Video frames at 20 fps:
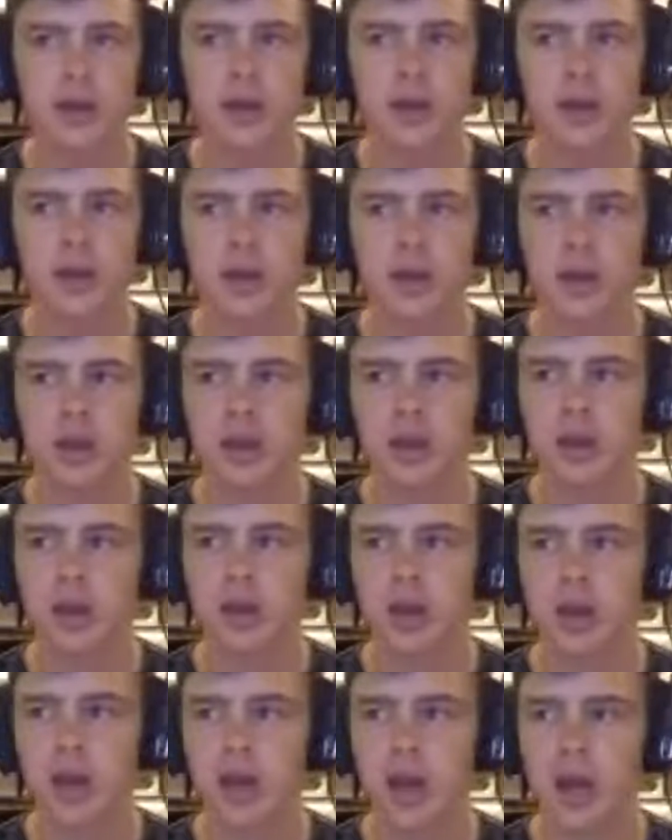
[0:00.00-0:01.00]
And I'd have
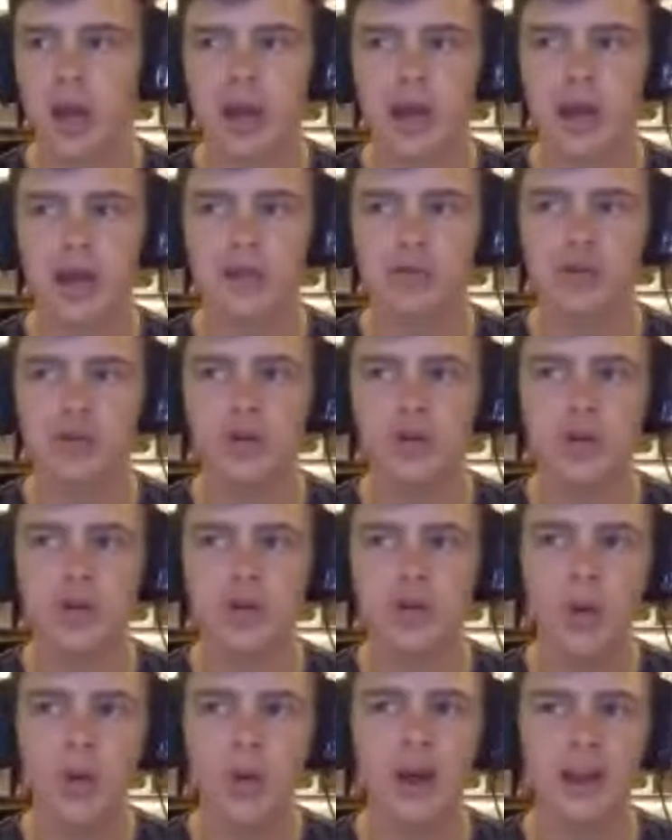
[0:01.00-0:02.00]
no idea where
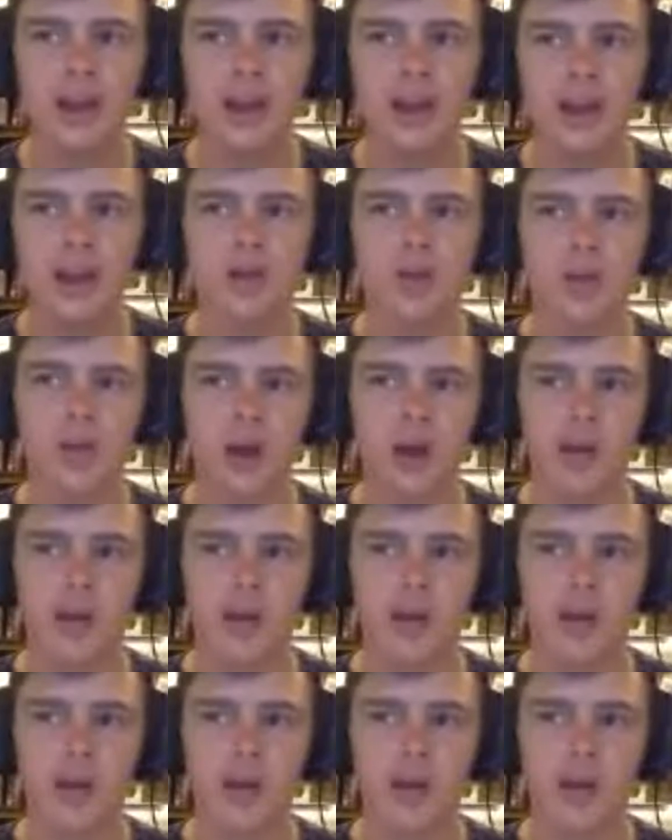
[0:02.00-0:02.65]
I was at.